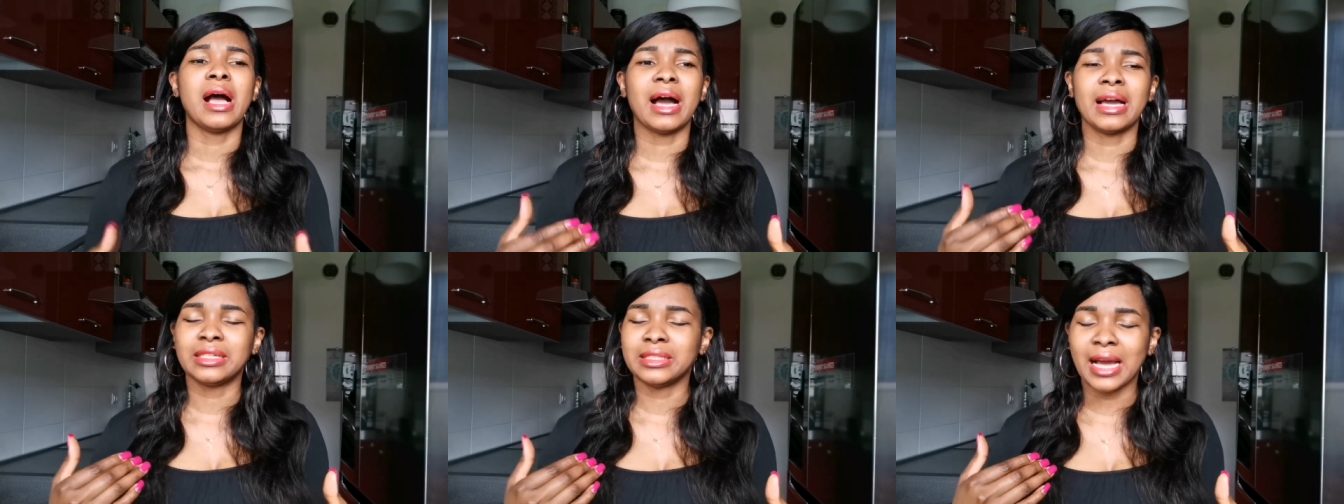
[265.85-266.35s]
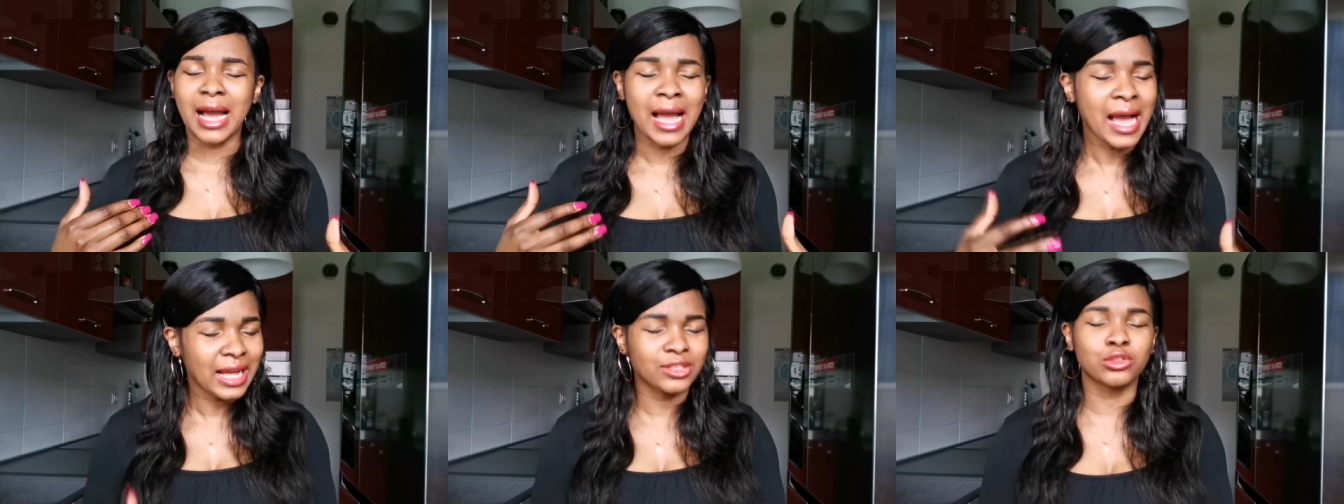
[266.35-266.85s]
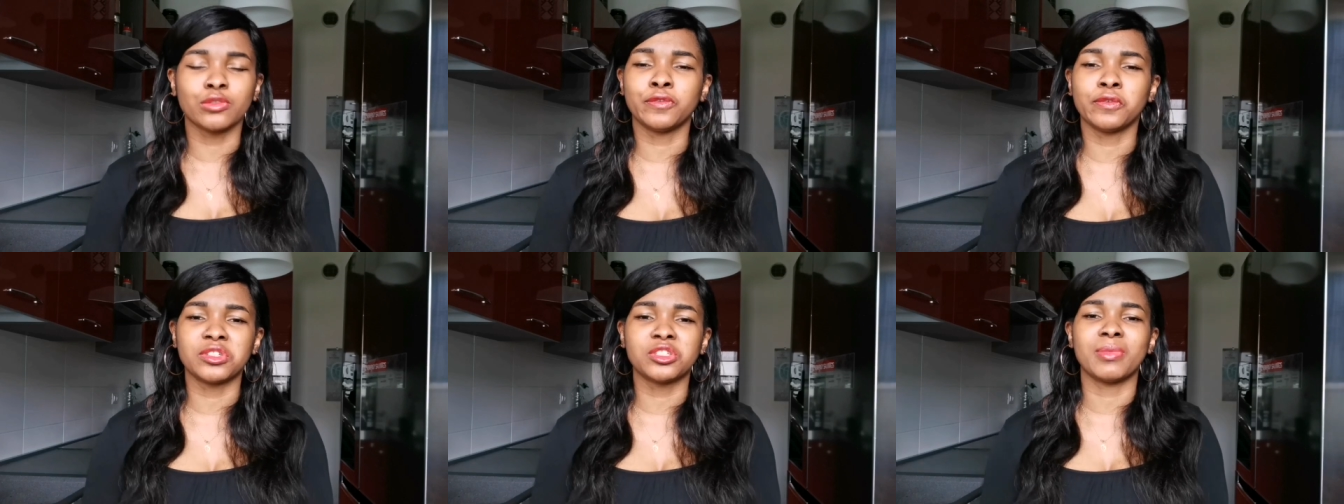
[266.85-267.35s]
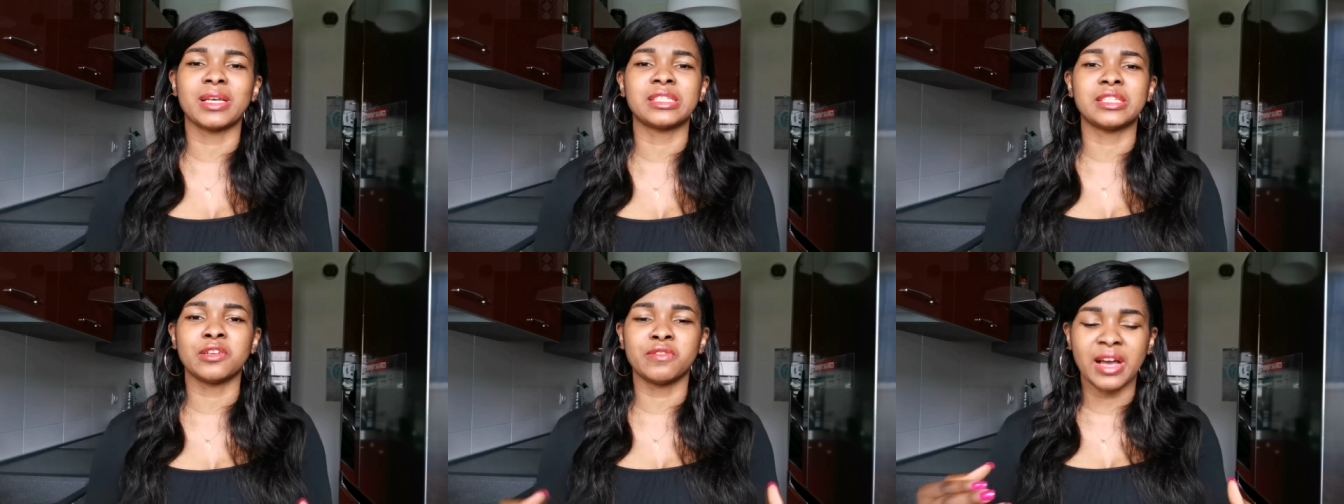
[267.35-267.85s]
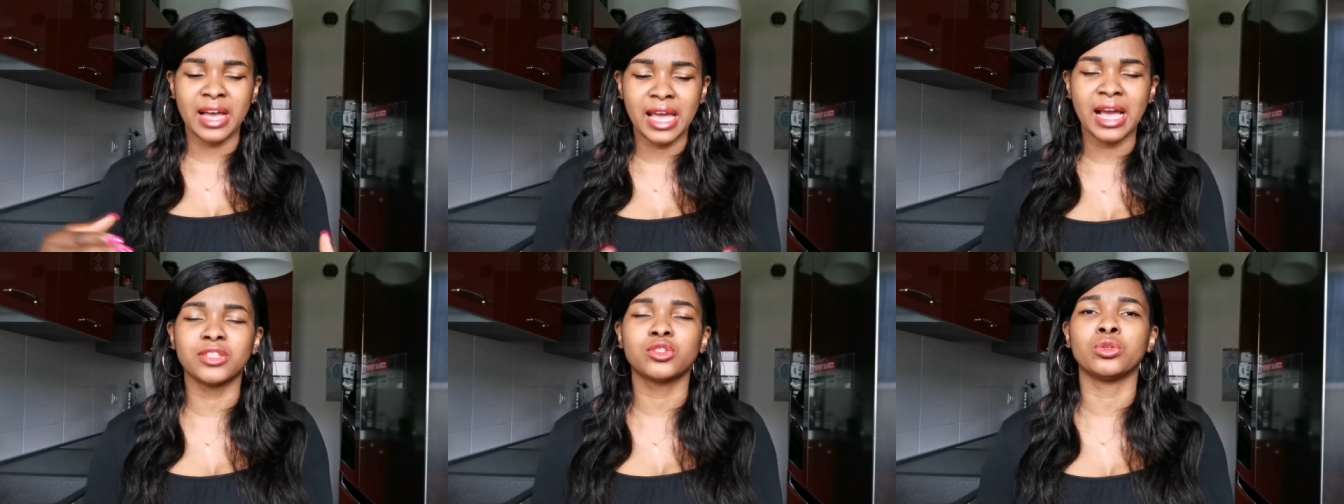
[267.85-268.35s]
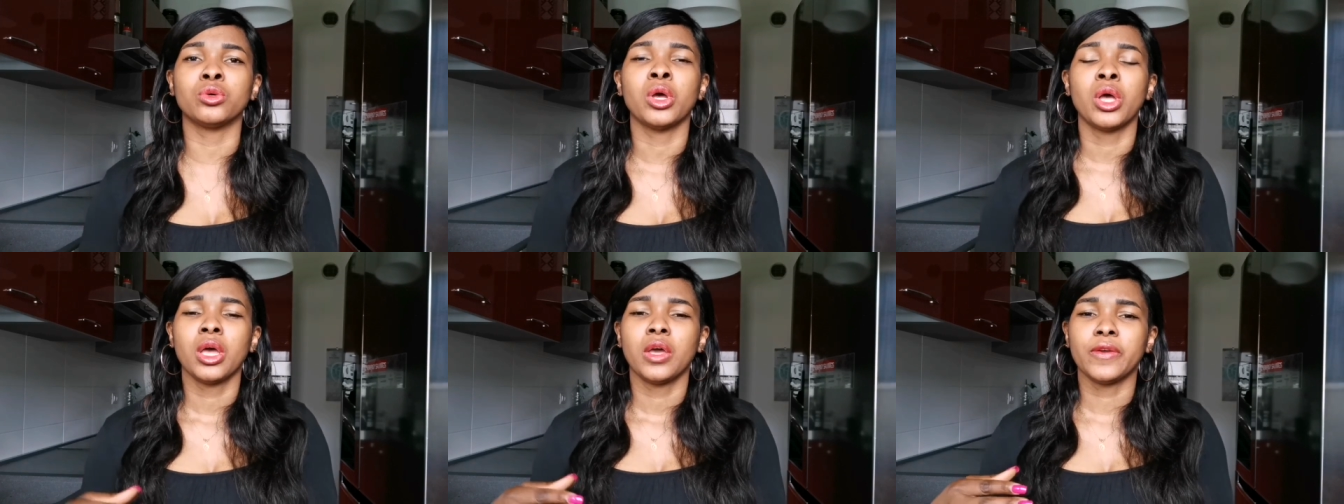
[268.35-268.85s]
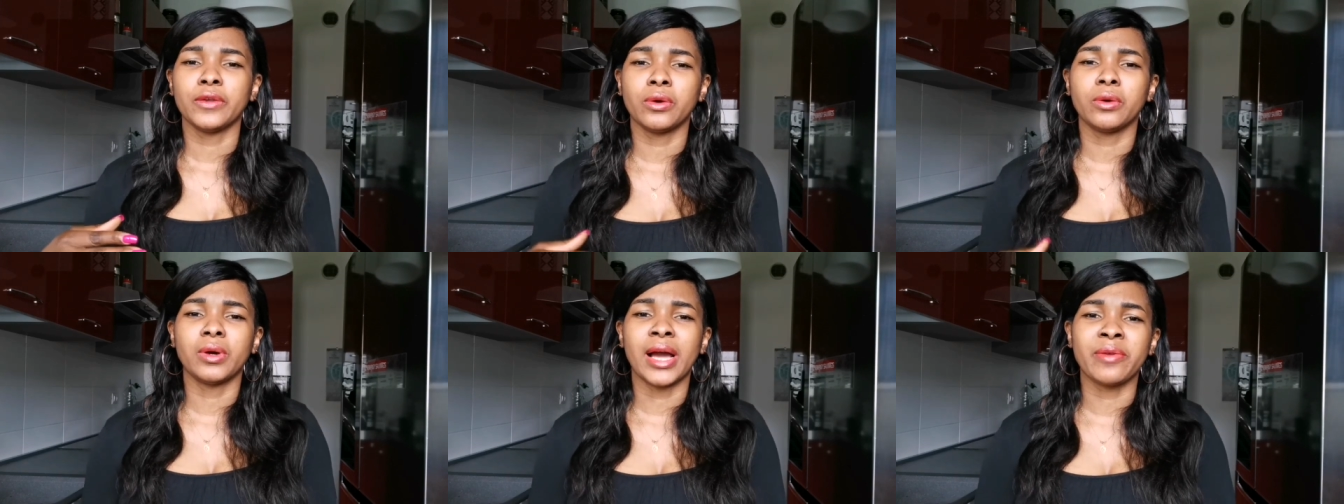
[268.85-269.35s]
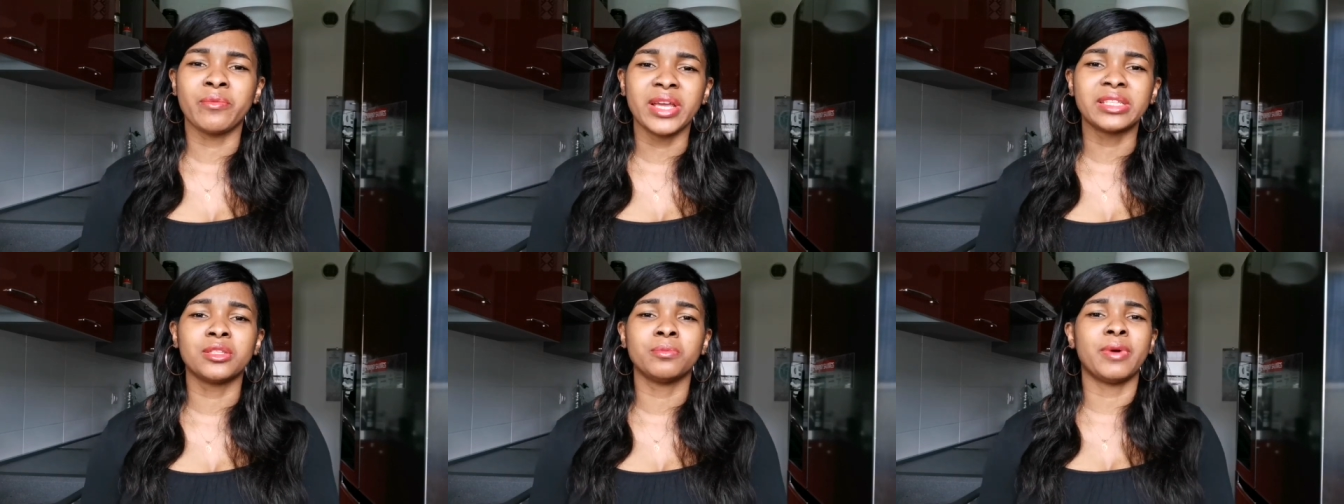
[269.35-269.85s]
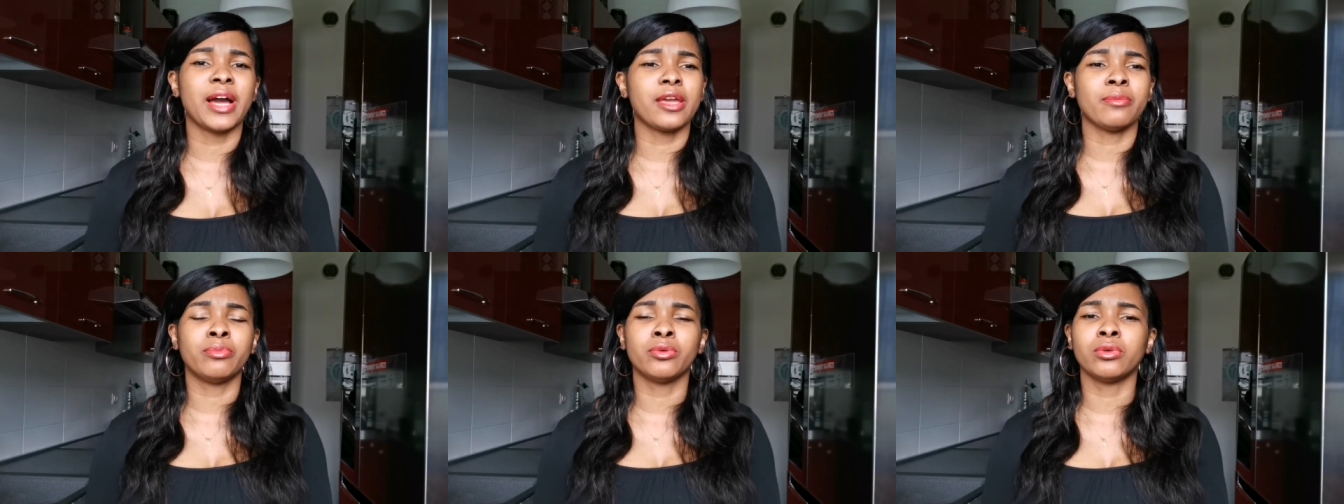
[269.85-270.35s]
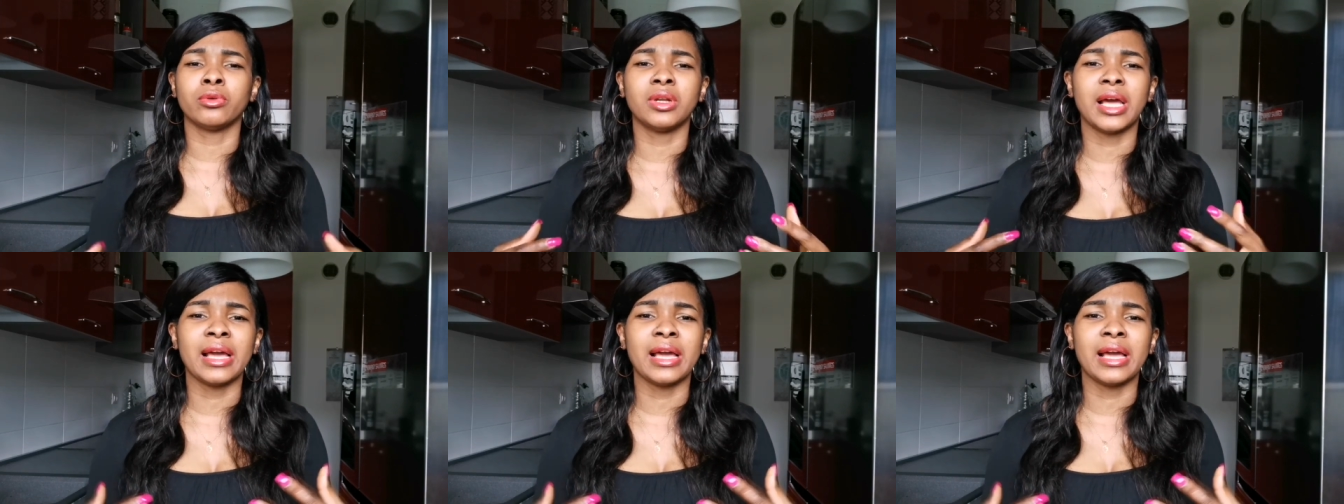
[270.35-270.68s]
I I had to force myself. I had to, you know, I read the Bible.